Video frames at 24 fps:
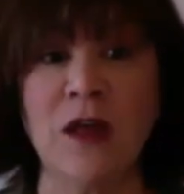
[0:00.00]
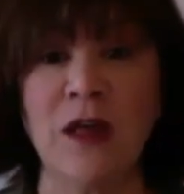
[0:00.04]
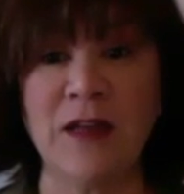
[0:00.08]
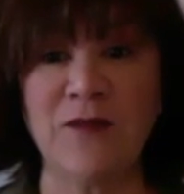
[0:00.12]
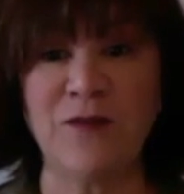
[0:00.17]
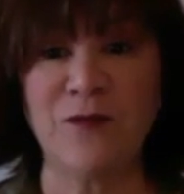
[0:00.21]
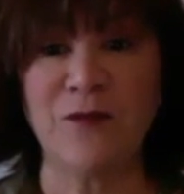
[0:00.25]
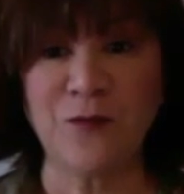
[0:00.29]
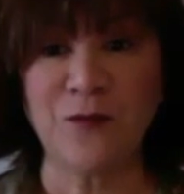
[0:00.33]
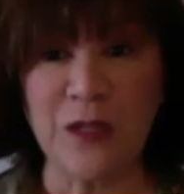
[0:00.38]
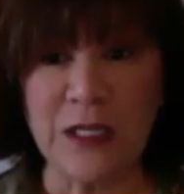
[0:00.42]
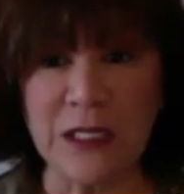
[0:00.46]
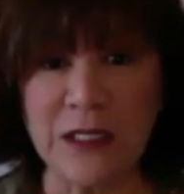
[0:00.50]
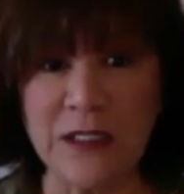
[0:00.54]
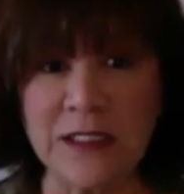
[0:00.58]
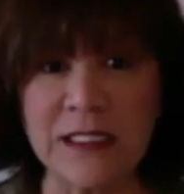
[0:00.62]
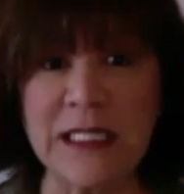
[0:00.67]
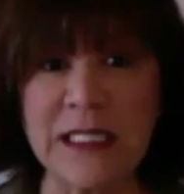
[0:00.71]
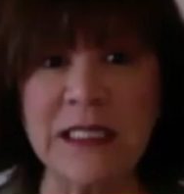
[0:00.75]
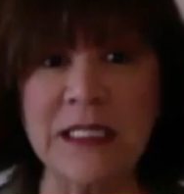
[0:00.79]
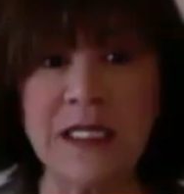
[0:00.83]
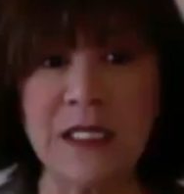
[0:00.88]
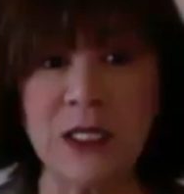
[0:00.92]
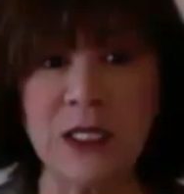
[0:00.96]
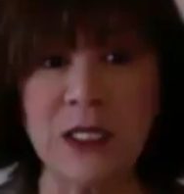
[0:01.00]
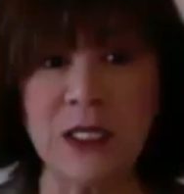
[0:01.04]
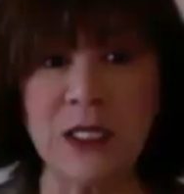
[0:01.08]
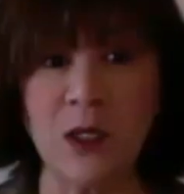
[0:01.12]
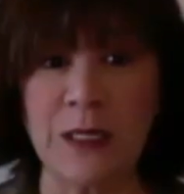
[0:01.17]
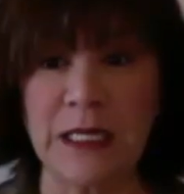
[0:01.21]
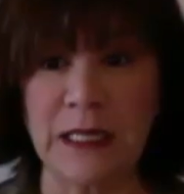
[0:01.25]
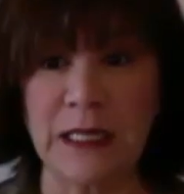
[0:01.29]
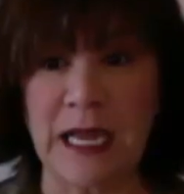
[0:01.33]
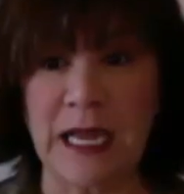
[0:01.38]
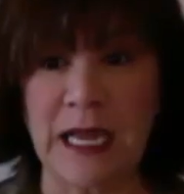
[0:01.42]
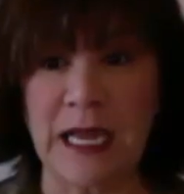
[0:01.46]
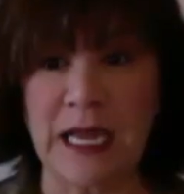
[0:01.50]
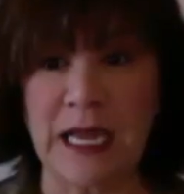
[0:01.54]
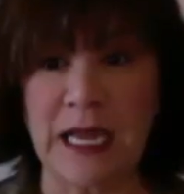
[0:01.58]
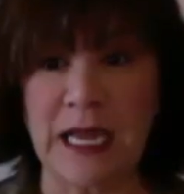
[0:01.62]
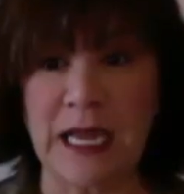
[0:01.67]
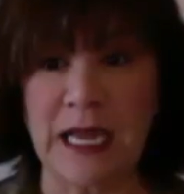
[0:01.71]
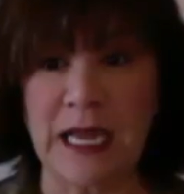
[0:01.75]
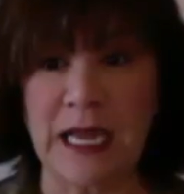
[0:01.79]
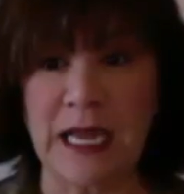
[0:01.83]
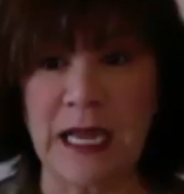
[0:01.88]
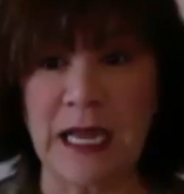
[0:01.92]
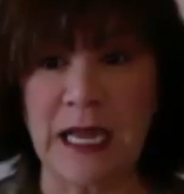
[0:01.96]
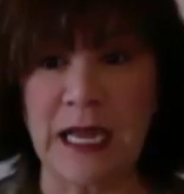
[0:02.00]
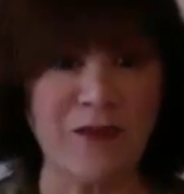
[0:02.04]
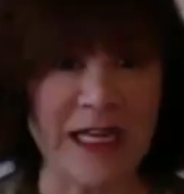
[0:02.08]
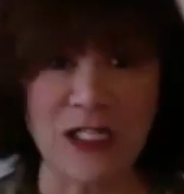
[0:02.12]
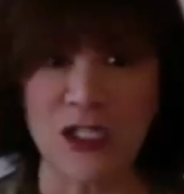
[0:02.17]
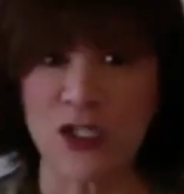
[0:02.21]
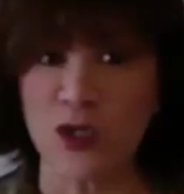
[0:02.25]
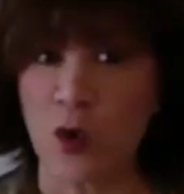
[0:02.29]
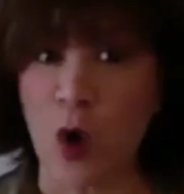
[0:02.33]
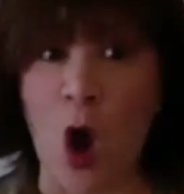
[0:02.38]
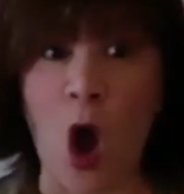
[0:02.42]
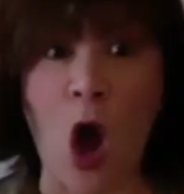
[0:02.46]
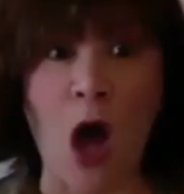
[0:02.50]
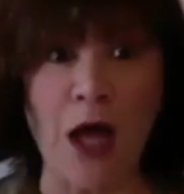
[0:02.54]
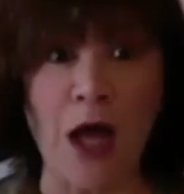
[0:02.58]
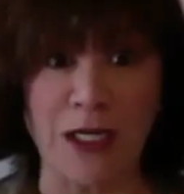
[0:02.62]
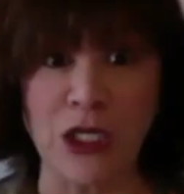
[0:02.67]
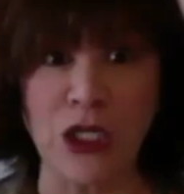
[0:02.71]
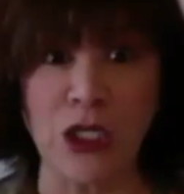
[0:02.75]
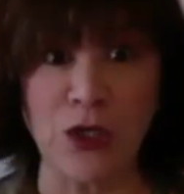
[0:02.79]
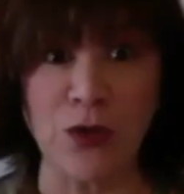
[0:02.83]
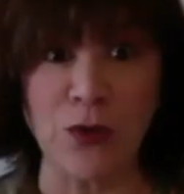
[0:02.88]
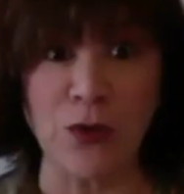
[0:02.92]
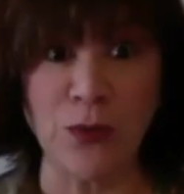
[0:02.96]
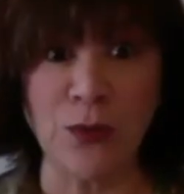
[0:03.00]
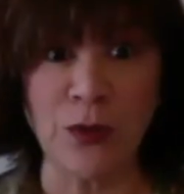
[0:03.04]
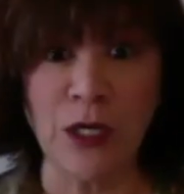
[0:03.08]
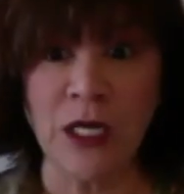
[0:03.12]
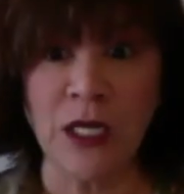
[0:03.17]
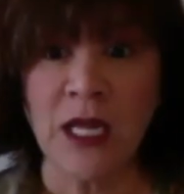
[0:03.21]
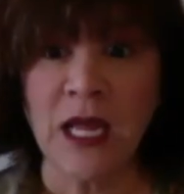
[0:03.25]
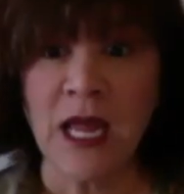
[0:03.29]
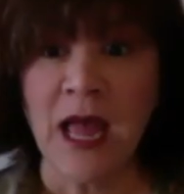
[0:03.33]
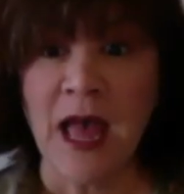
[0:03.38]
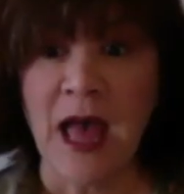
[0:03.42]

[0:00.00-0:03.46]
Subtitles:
It feels a little bit like a lot of eyes are on you,